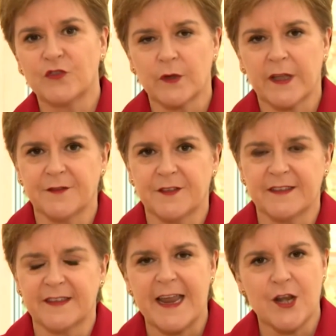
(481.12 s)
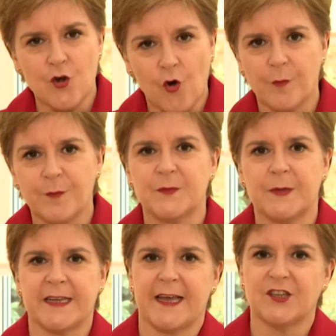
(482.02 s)
also gives us enormous
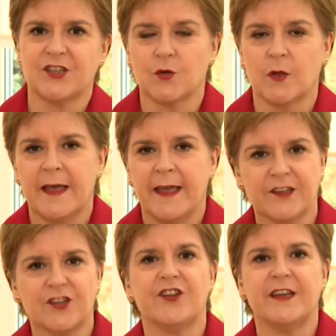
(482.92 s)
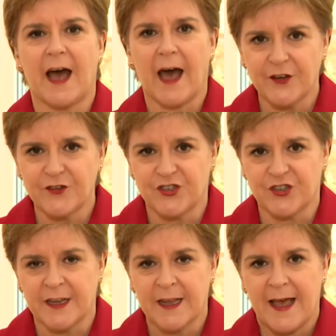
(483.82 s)
potential in green
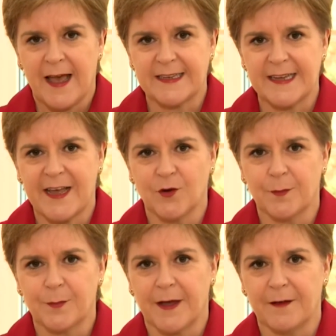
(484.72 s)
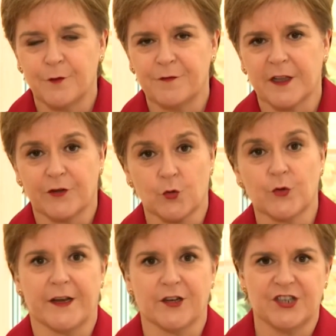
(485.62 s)
hydrogen to help fulfil our
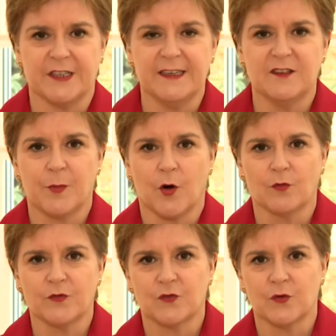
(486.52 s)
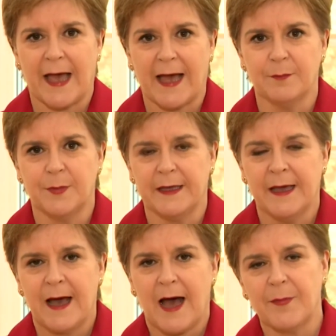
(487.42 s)
own energy needs, but also can
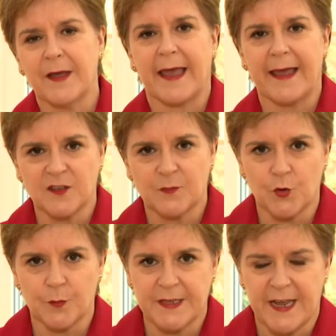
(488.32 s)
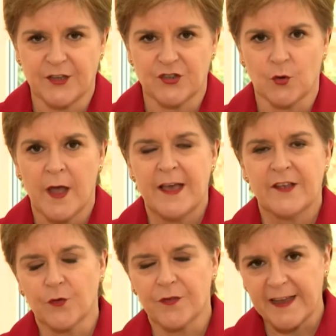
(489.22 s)
be a big export potential.
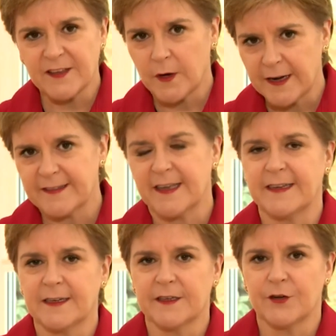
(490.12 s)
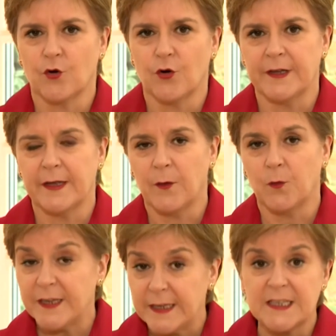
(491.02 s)
So that's what I said earlier on.
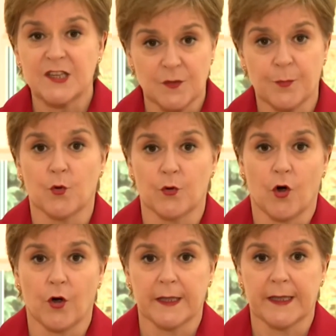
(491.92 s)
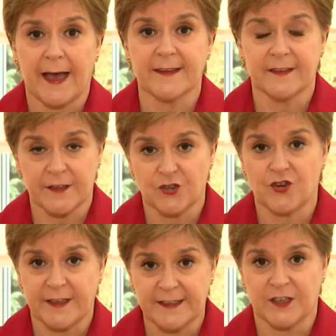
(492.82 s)
We need to support oil and gas as it
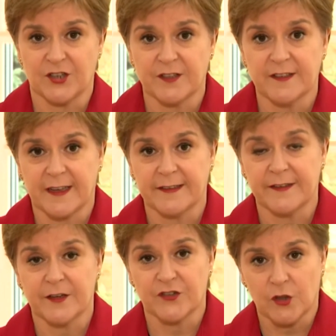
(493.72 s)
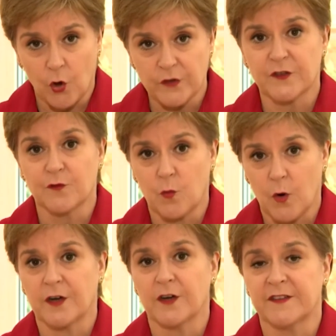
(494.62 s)
transitions, and there's lots of
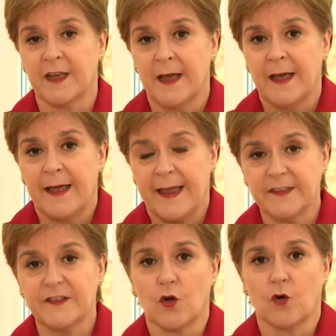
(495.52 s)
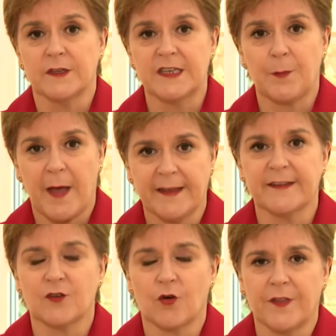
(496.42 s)
workers in Scotland
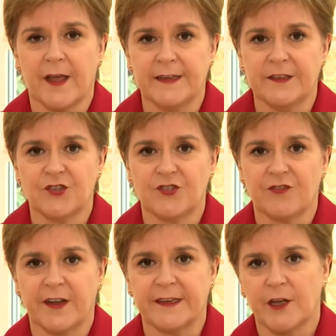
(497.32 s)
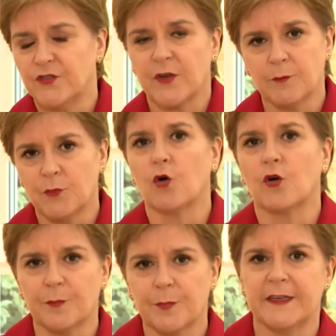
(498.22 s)
dependent on that industry right now. So I'm
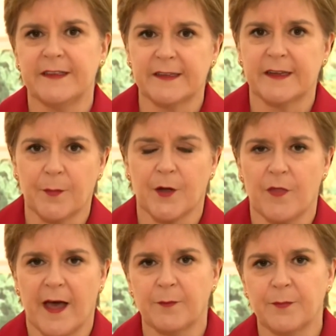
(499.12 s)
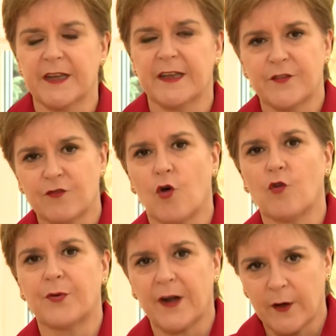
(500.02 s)
not complacent about that, but it is the
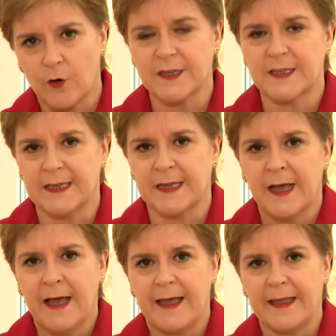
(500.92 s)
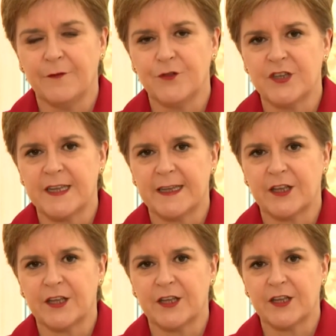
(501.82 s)
wrong priority if you
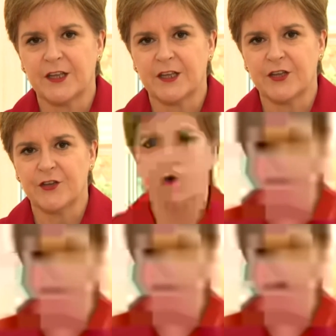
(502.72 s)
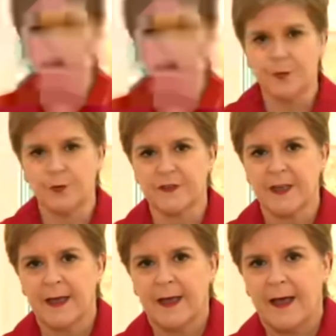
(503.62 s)
take your eye off the renewables